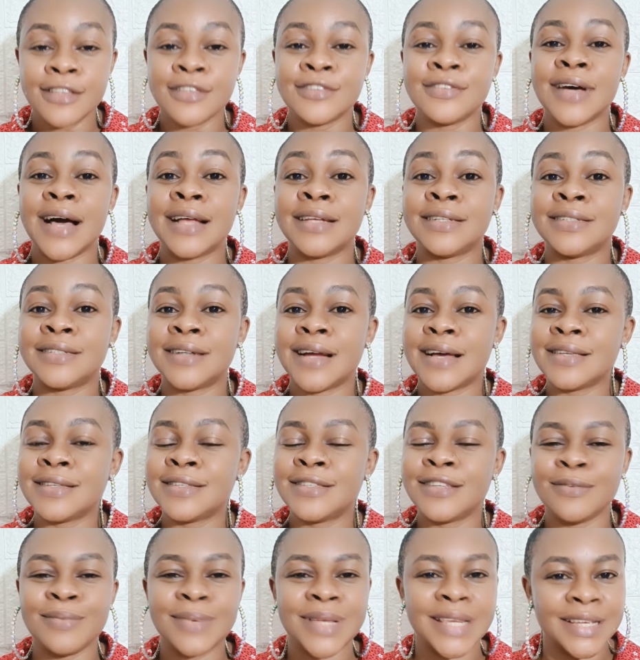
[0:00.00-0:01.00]
to attract
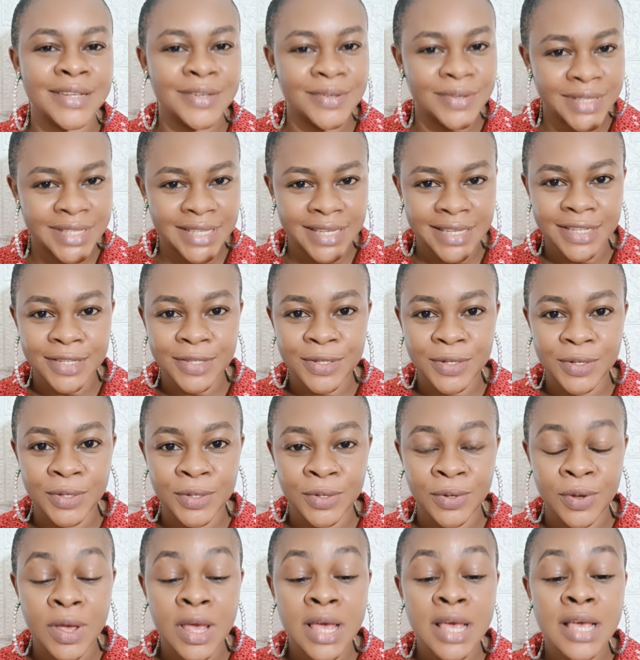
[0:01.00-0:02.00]
so many good things to
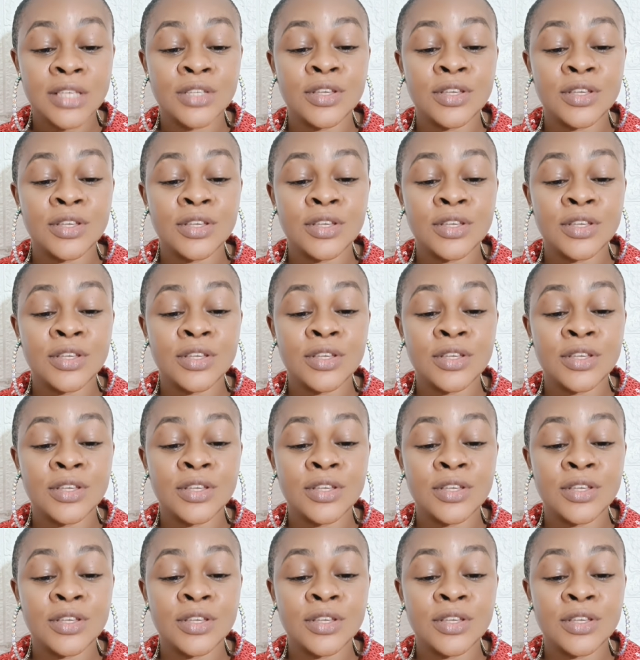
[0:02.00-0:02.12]
you.